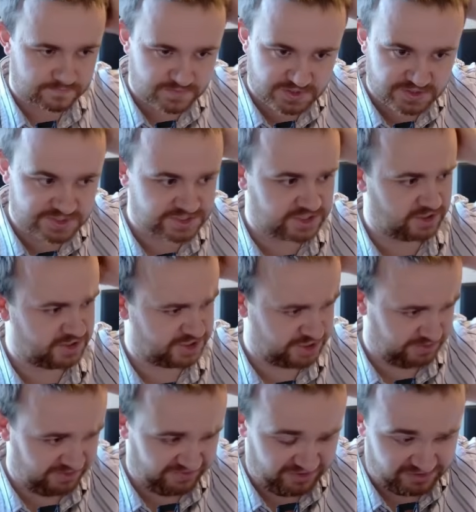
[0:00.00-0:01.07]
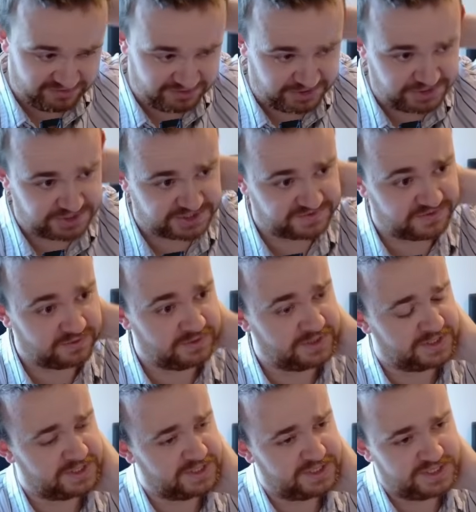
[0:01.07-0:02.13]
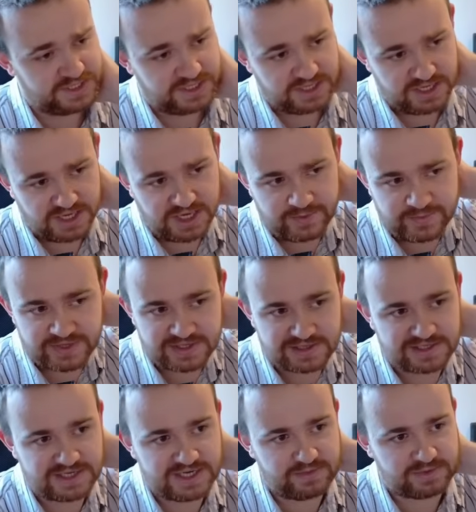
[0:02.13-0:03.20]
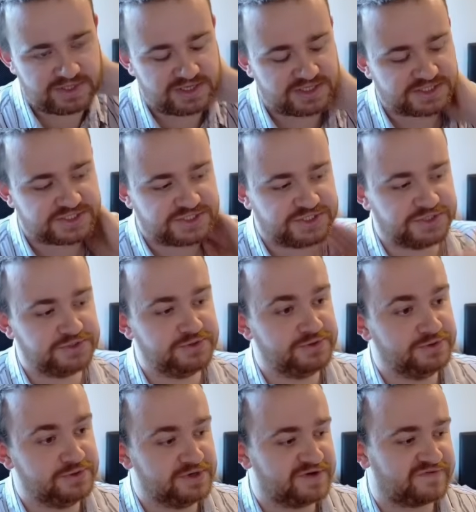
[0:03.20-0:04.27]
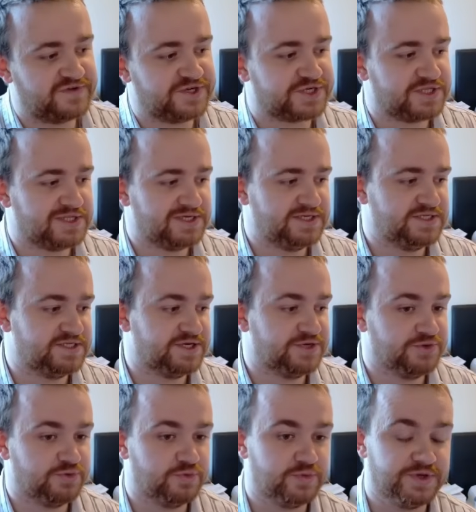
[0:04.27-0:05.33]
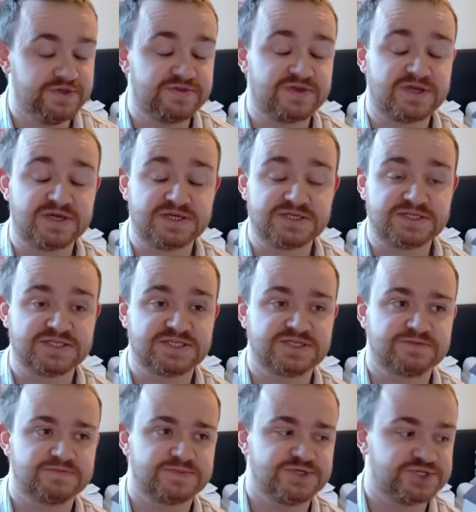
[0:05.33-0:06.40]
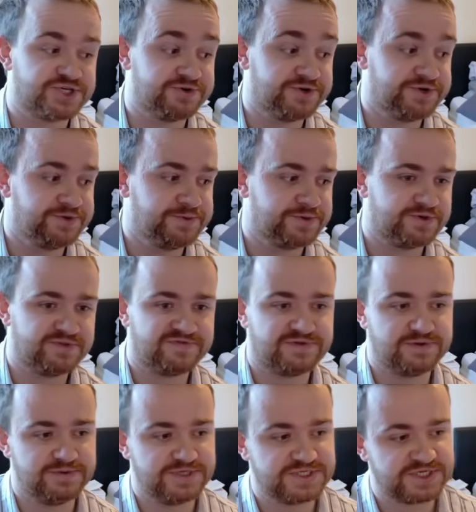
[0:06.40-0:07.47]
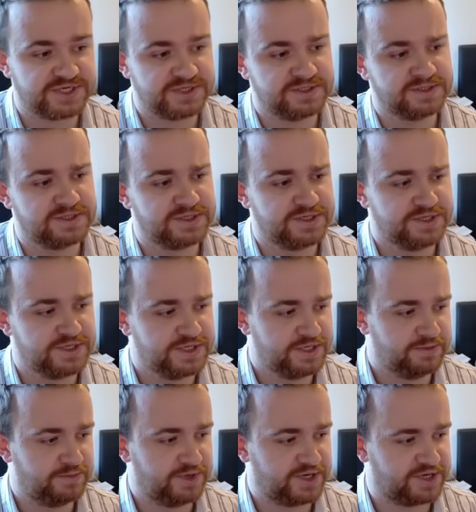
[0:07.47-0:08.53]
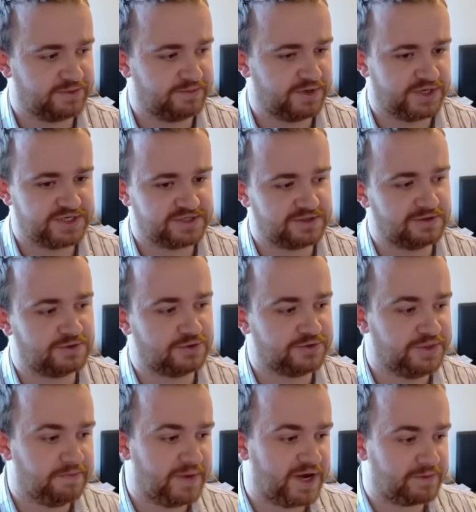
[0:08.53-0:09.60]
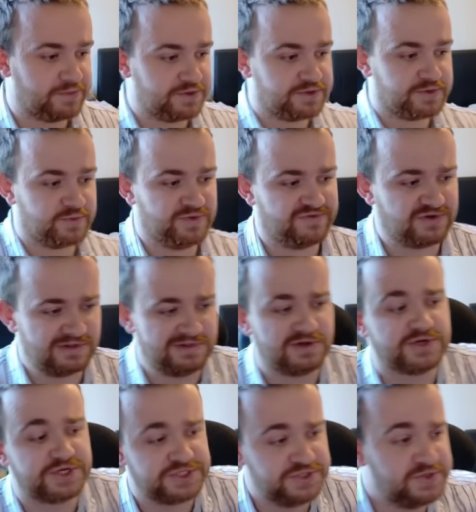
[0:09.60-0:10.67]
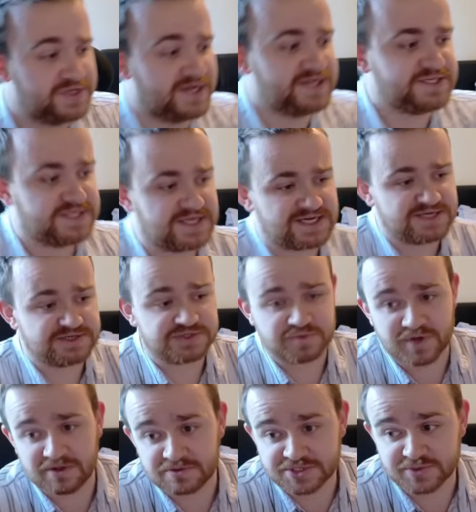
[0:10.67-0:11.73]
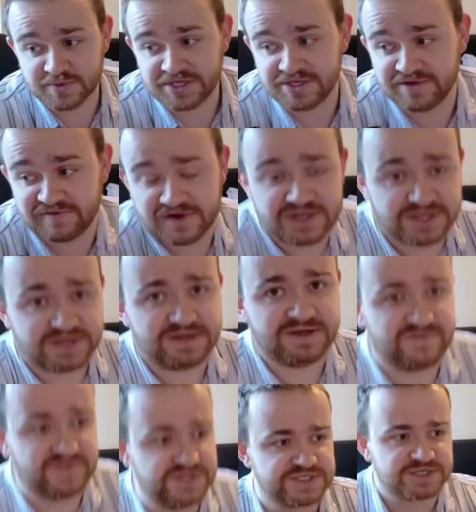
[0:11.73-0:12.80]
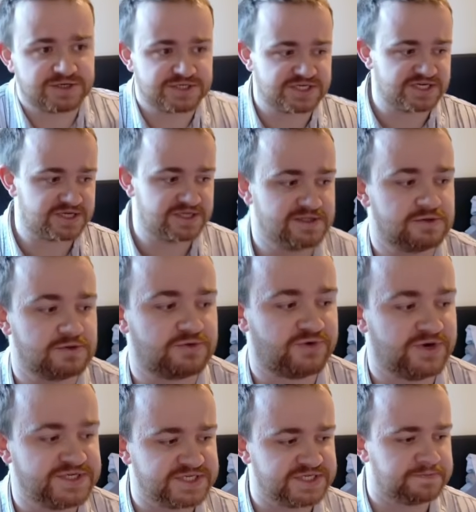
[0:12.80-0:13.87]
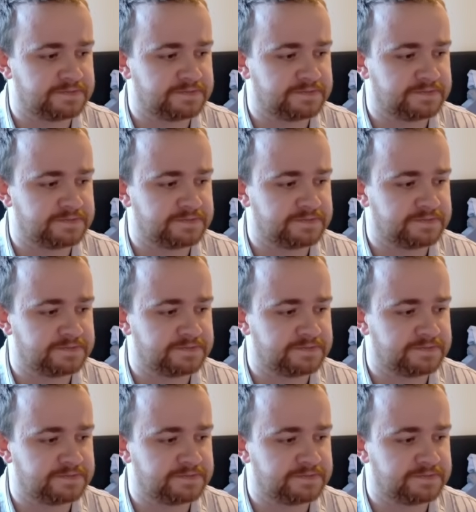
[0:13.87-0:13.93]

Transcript: This card's going to be very, very useful. It'll enable us to efficiently deal with his Shiryu on the following turn. By combining the law with the Beckman, we've got a lot of 2Ks in hand as well, so we can defend it if he starts getting a little crazy.